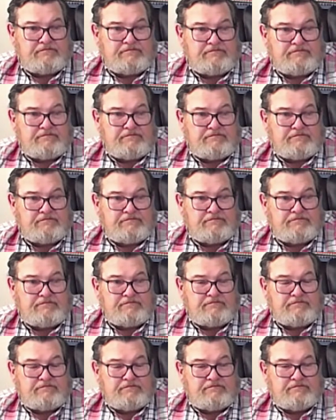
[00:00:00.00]

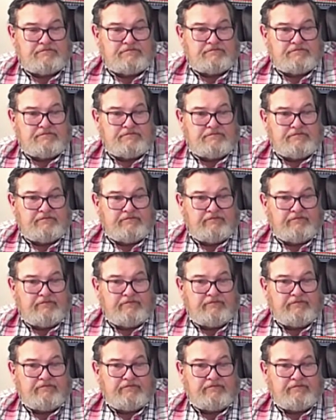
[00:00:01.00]

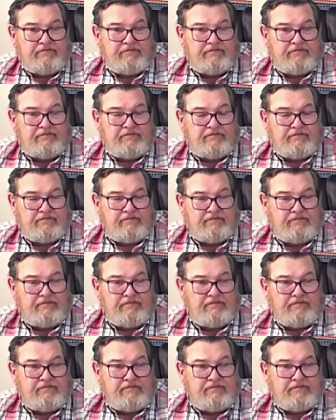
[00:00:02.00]

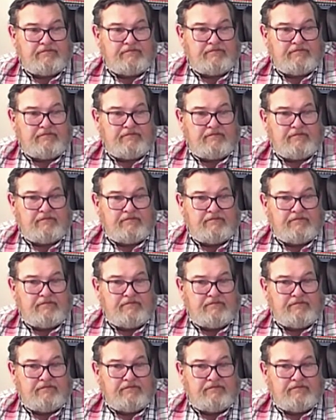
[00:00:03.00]

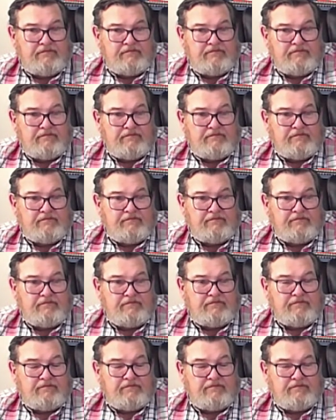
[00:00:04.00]

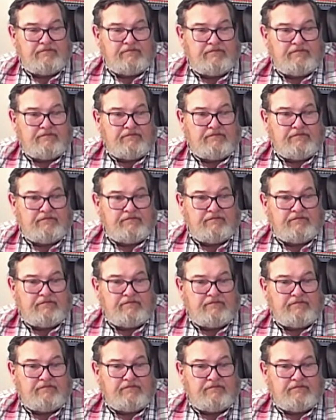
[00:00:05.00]

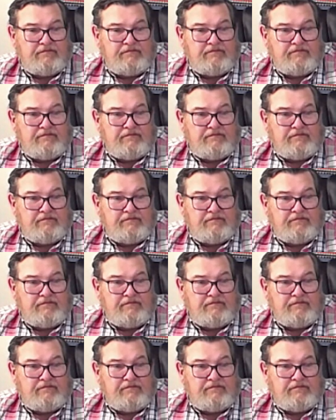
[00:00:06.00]
[no speech]